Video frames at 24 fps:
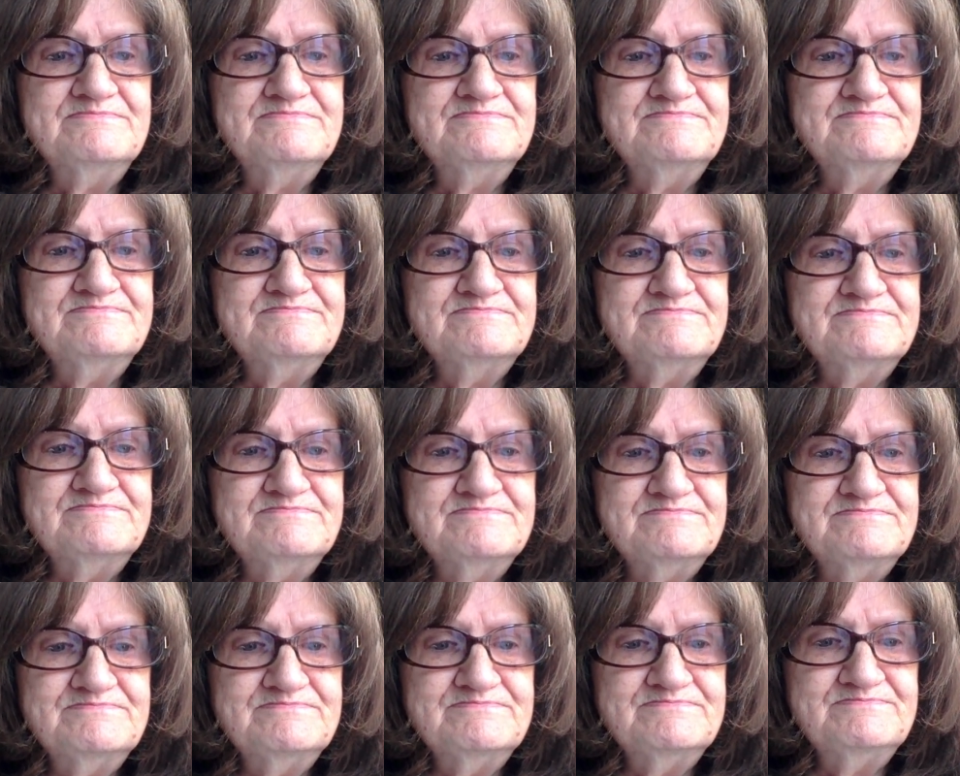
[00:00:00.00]

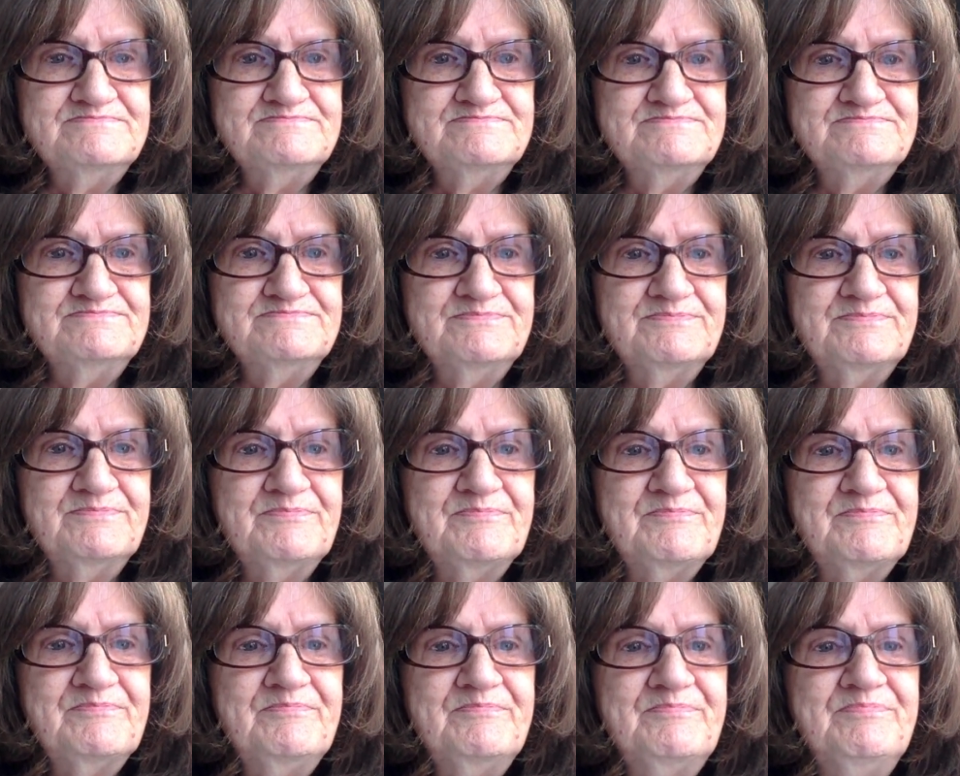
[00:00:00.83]

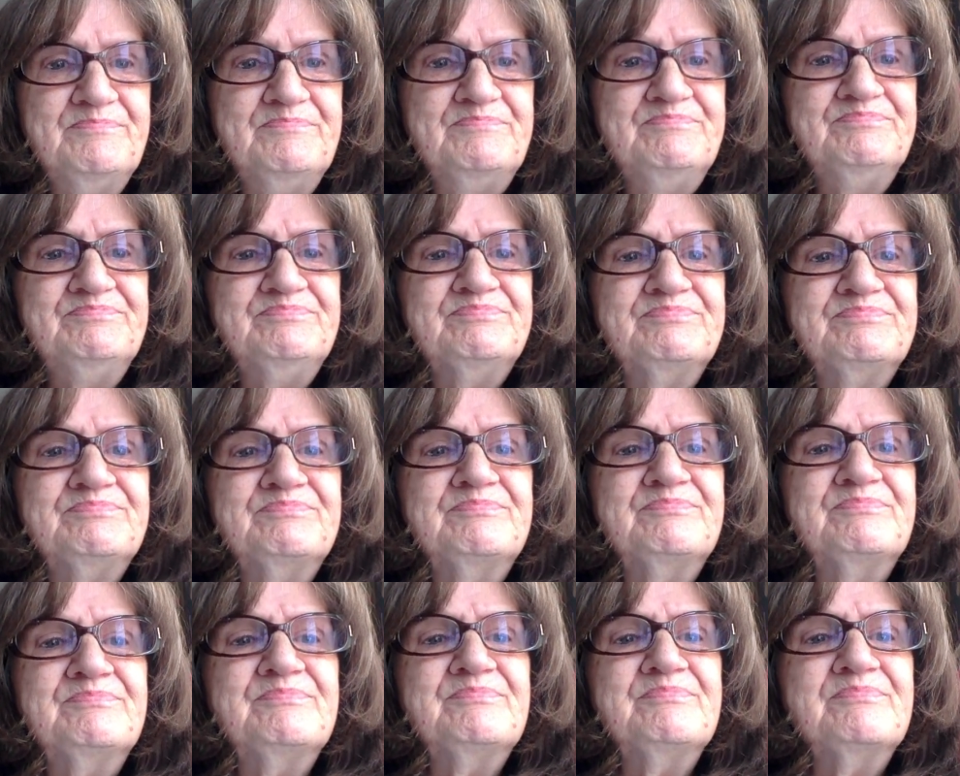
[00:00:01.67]

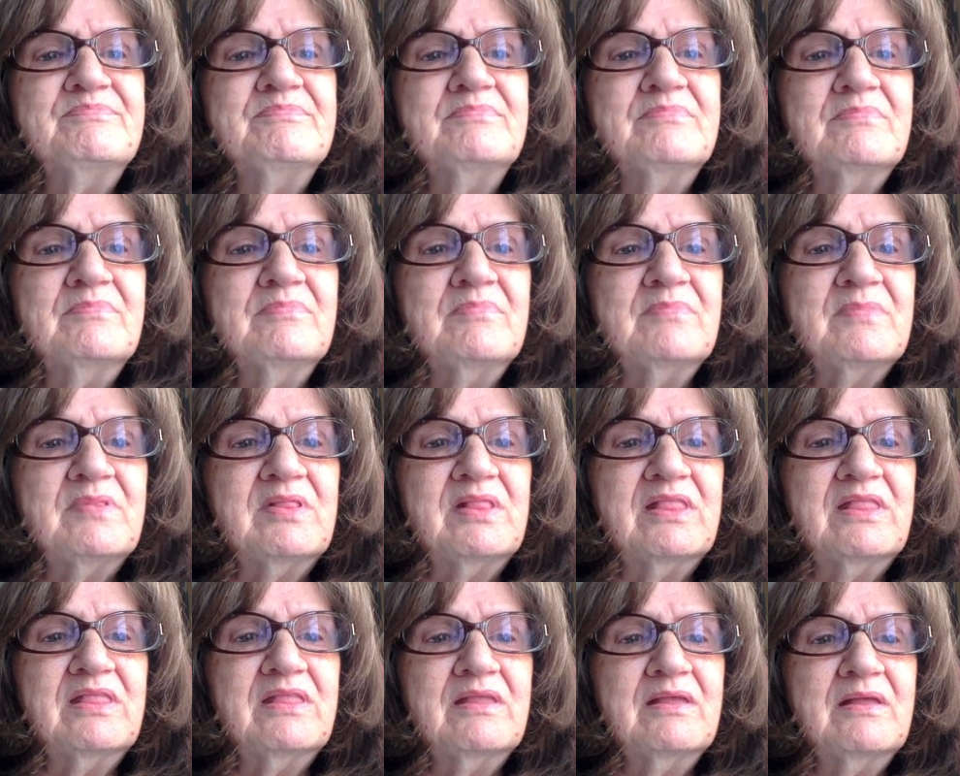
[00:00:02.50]

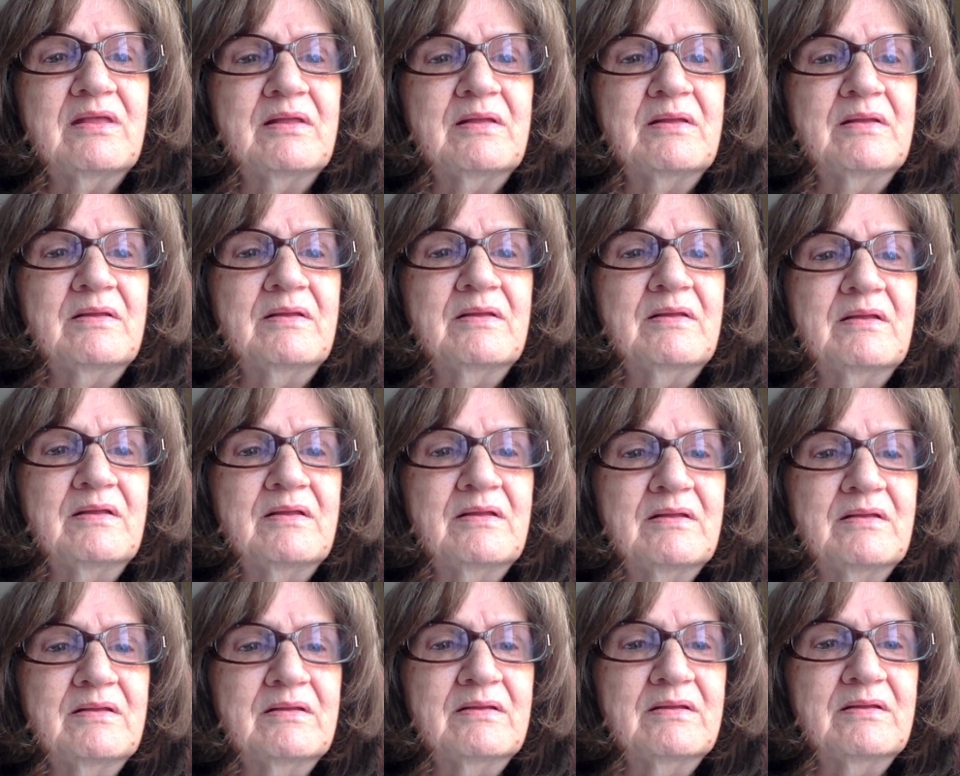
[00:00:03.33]

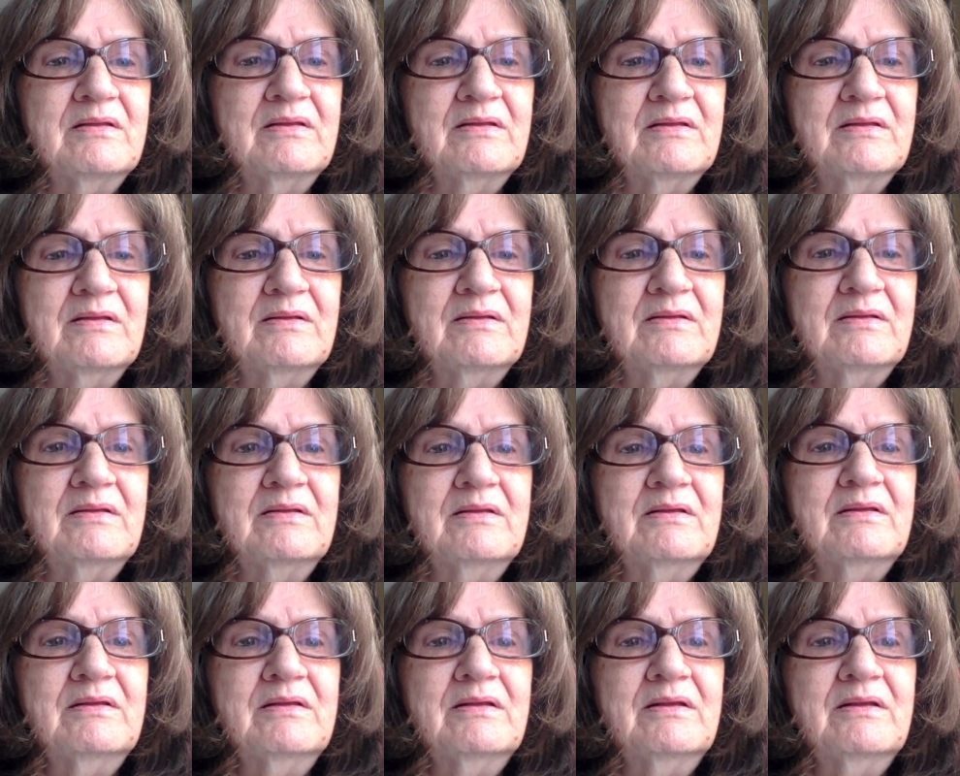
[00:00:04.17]

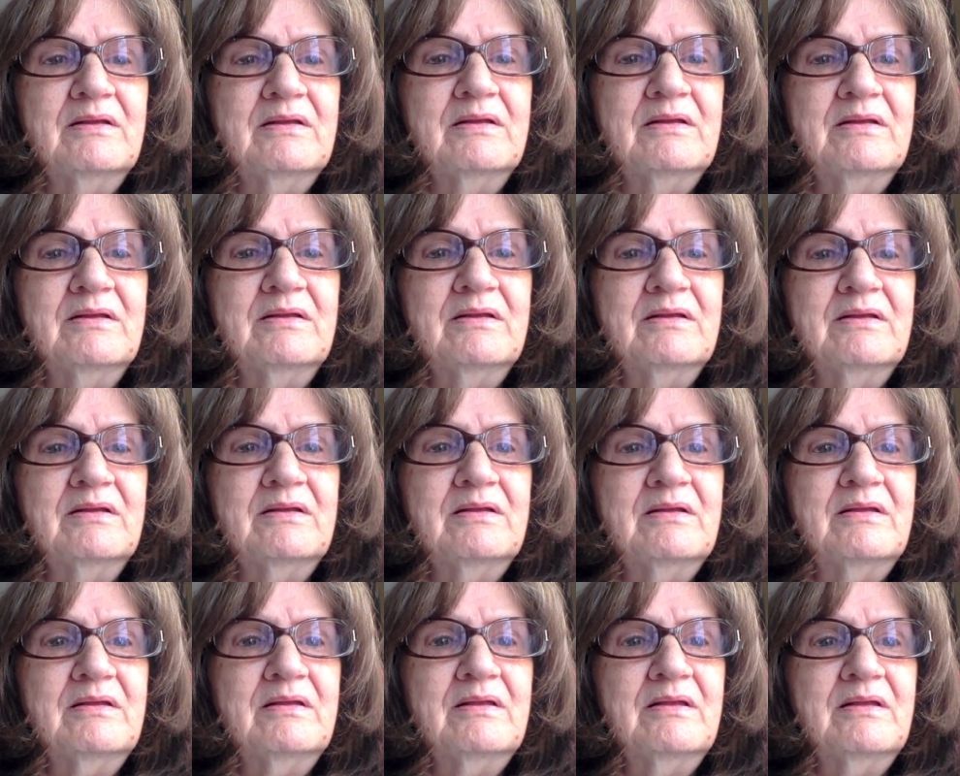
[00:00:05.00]

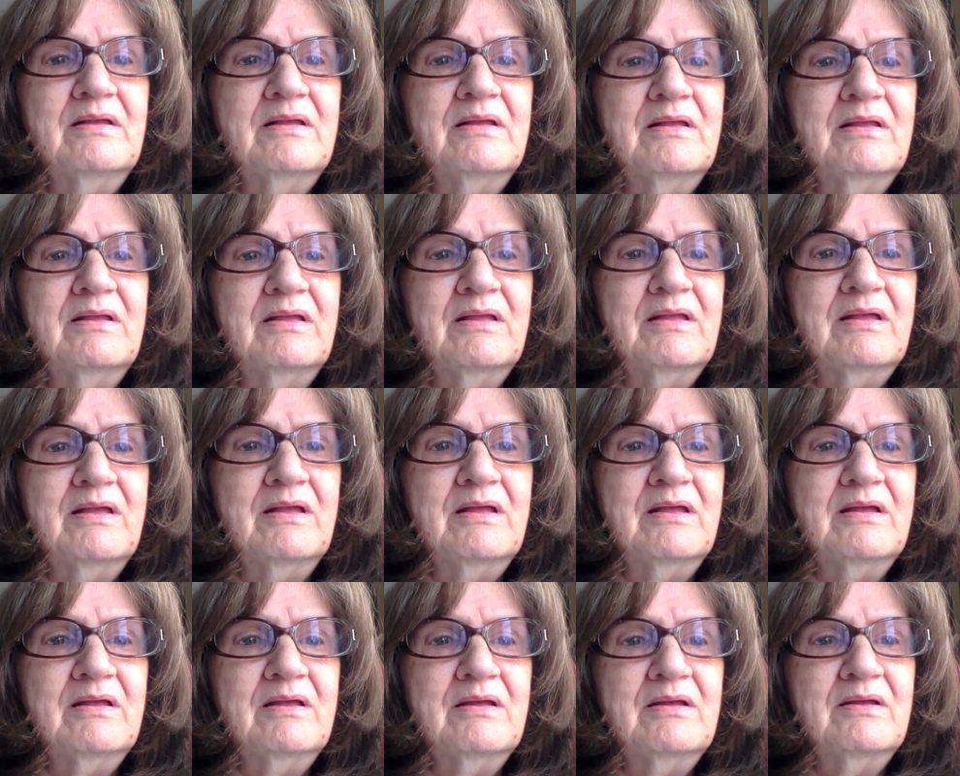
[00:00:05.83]

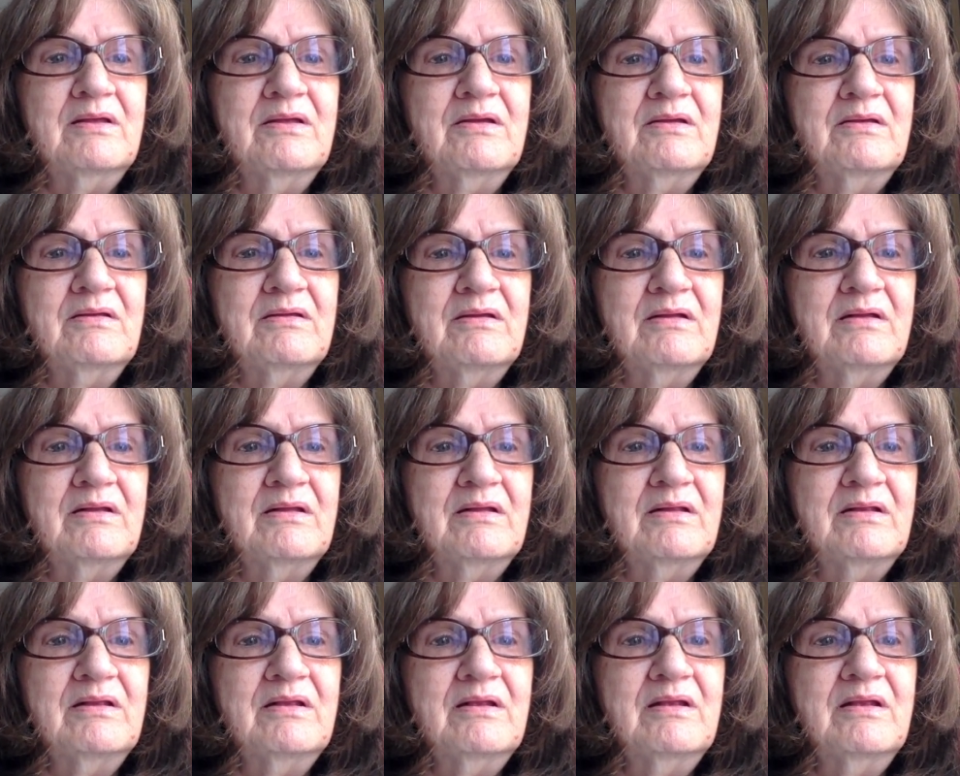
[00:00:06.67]

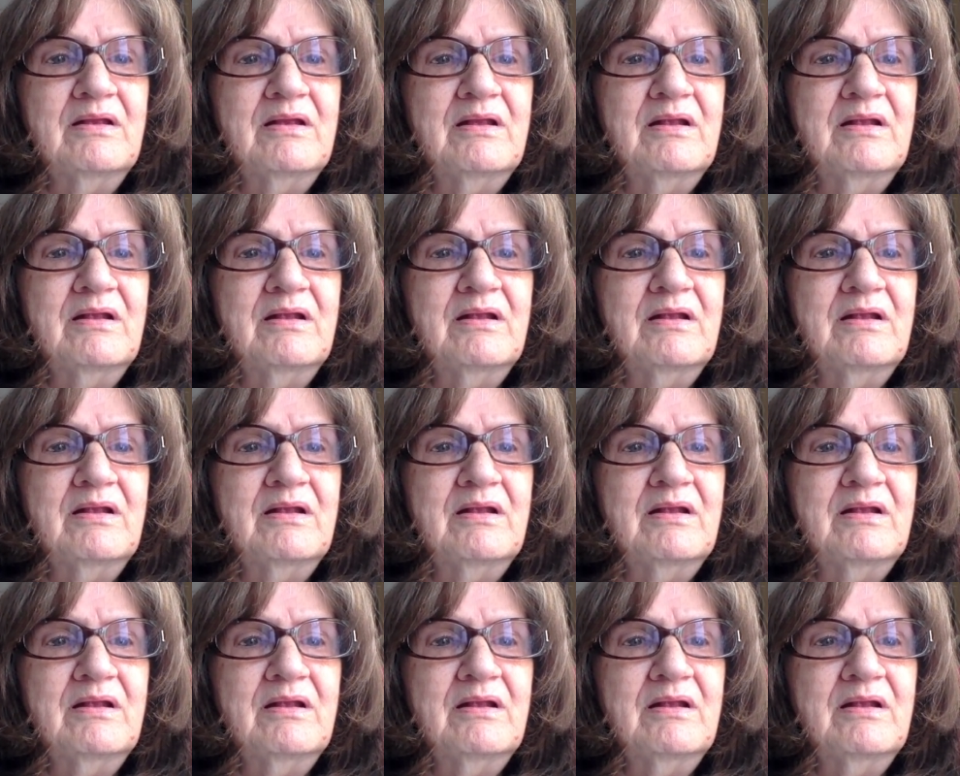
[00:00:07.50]
(silence)